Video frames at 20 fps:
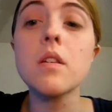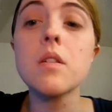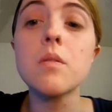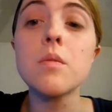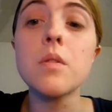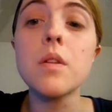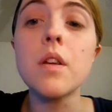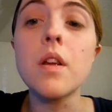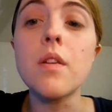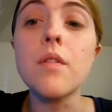
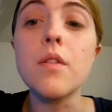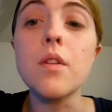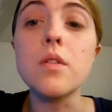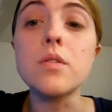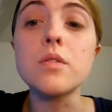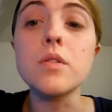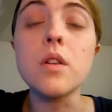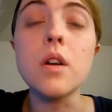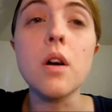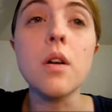whatever
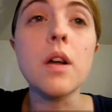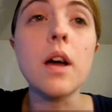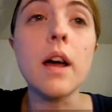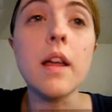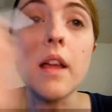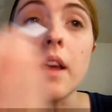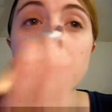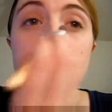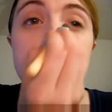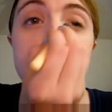those are called,
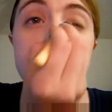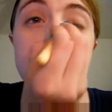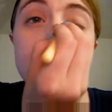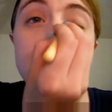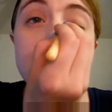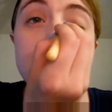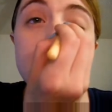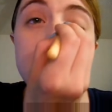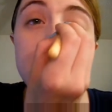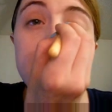eyelashes a
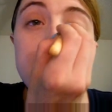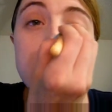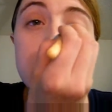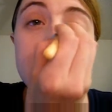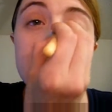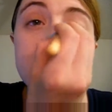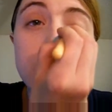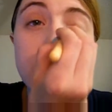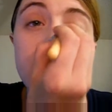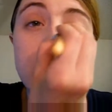little bit, but
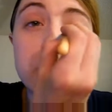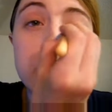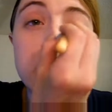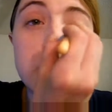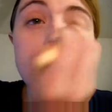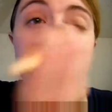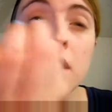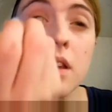that's fine.